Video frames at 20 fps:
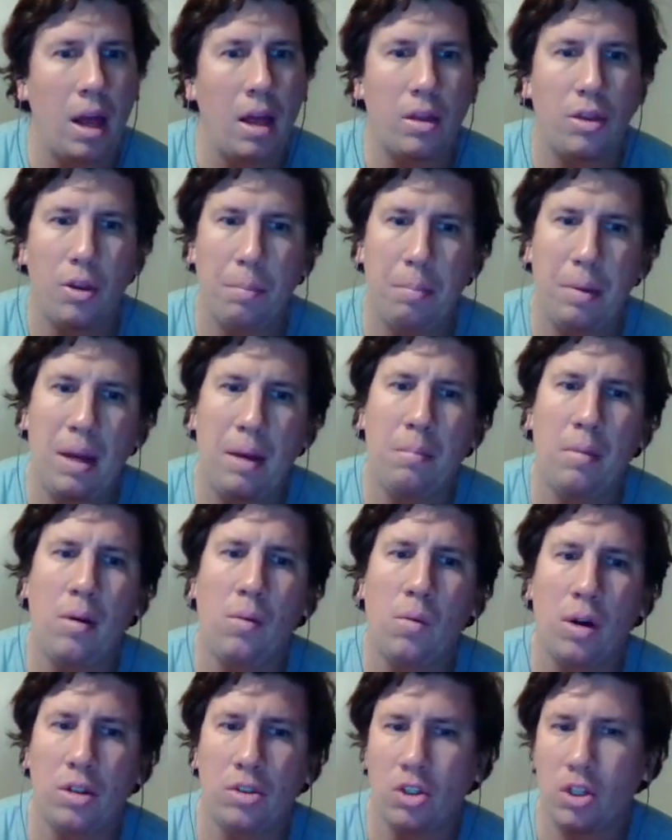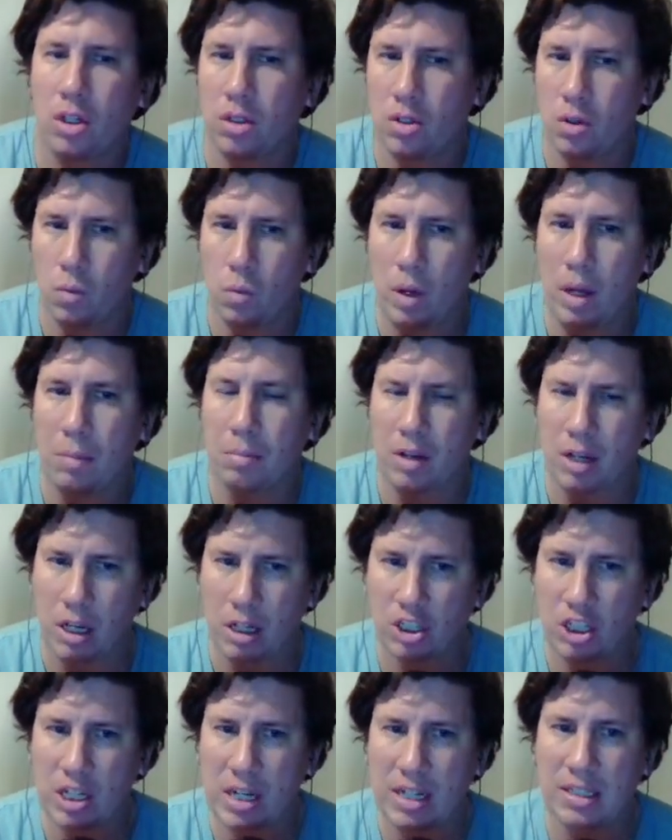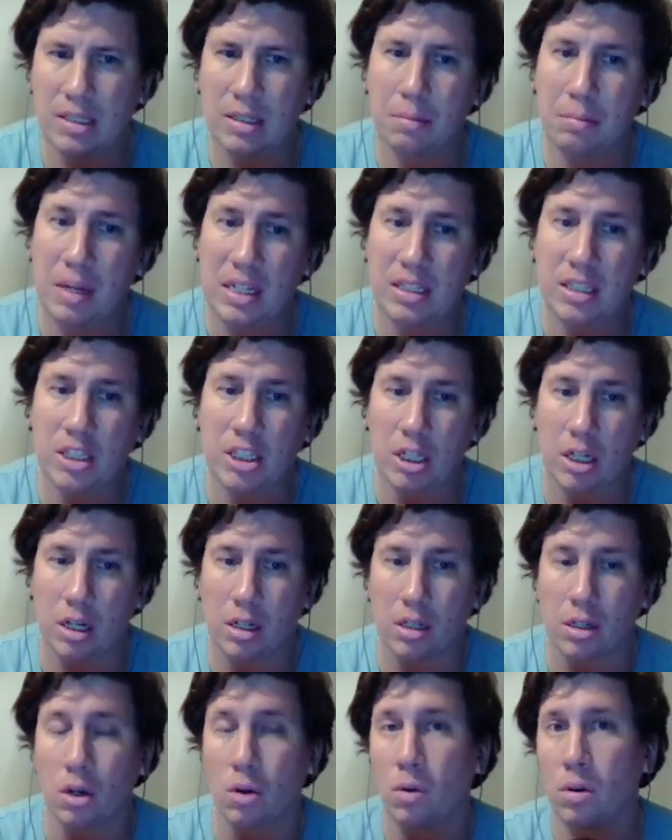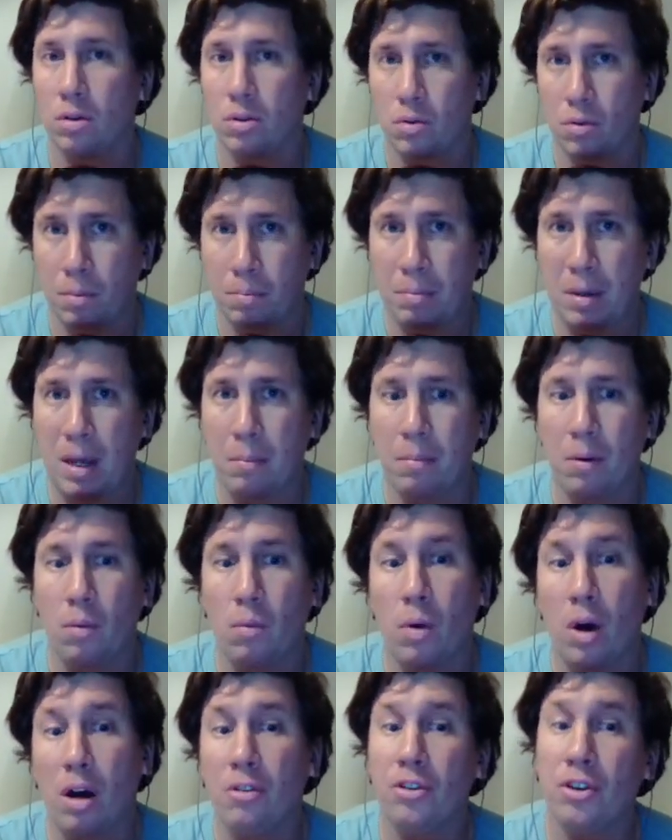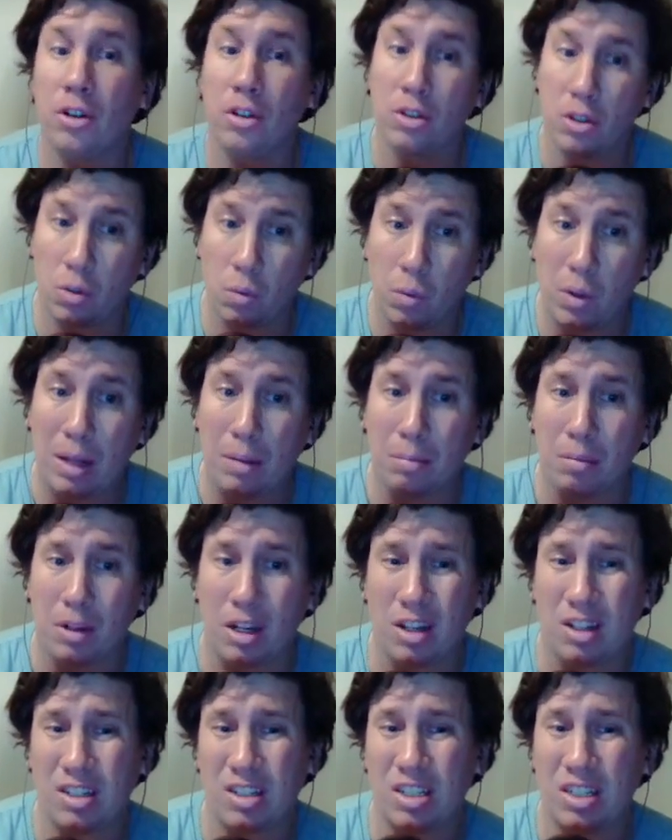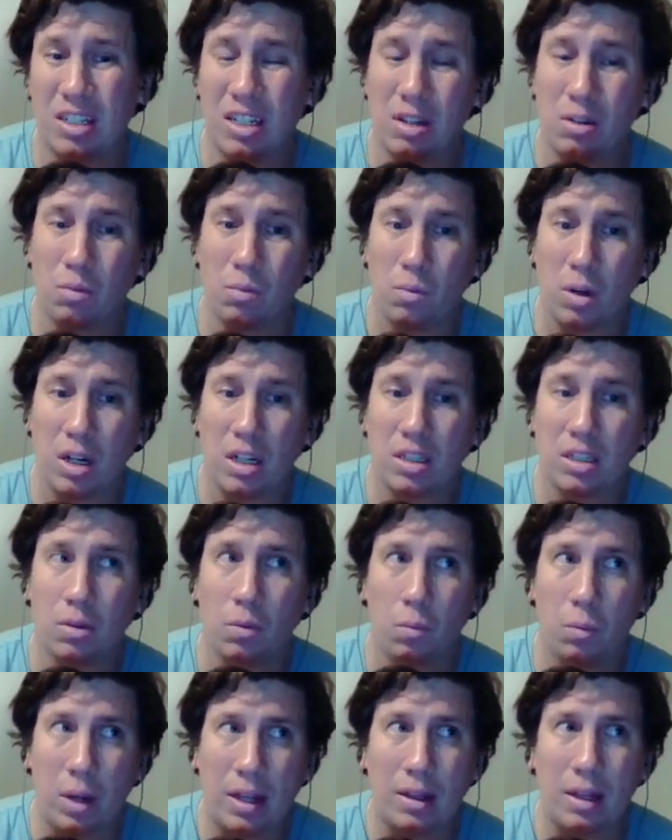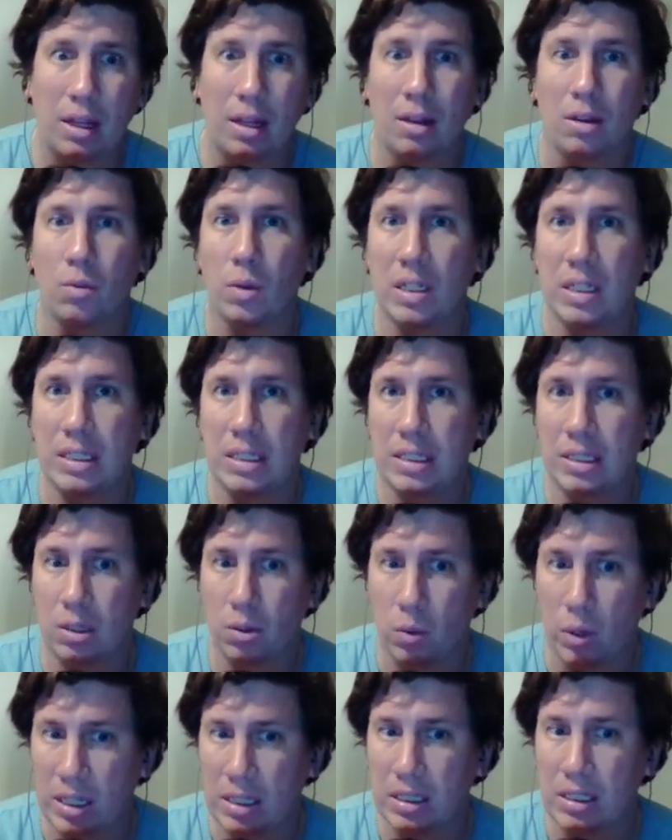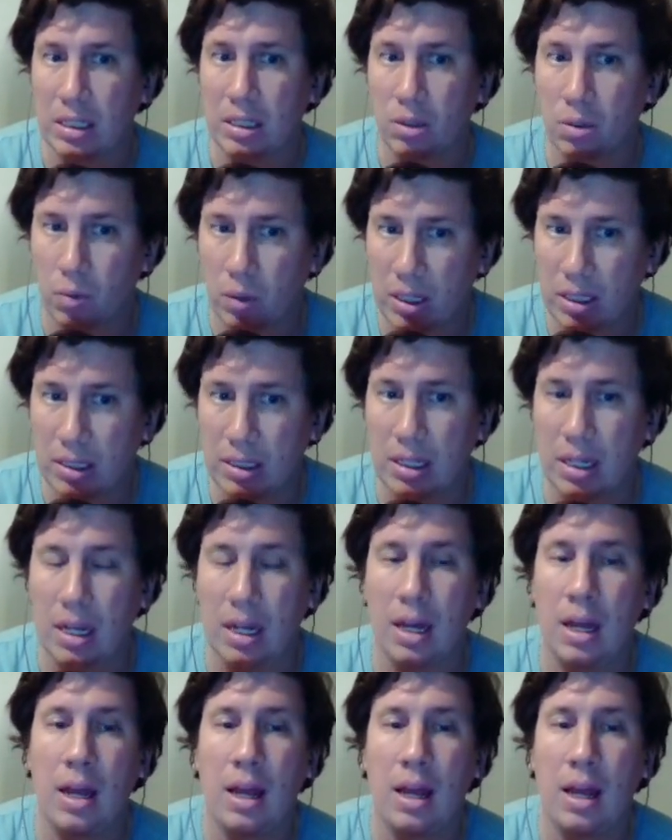Do people want her to win because she has the best song, or do people want her to win because she was winning 2020